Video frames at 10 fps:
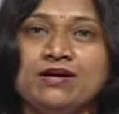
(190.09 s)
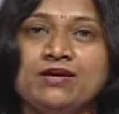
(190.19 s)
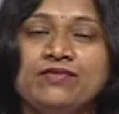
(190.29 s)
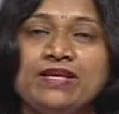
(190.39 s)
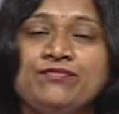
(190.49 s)
a
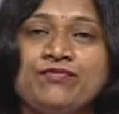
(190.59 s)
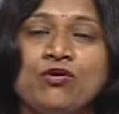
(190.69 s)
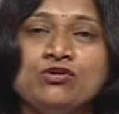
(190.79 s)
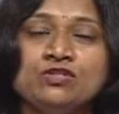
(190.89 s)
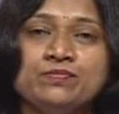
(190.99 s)
very
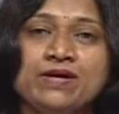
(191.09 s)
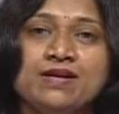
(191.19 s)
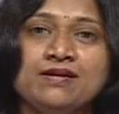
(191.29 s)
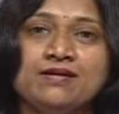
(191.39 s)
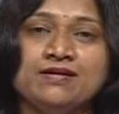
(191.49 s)
foul
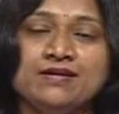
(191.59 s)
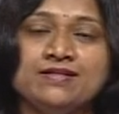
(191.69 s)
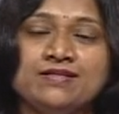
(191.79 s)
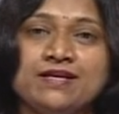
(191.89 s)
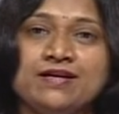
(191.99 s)
smell is
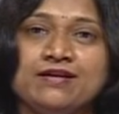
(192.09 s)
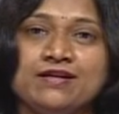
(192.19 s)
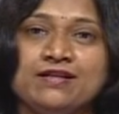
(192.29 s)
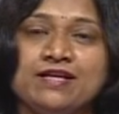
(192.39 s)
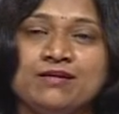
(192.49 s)
there
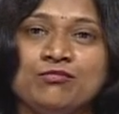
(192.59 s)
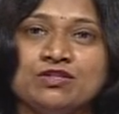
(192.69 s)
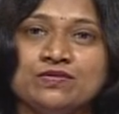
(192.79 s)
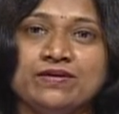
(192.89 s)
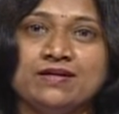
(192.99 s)
in the
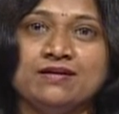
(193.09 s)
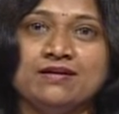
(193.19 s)
atmosphere.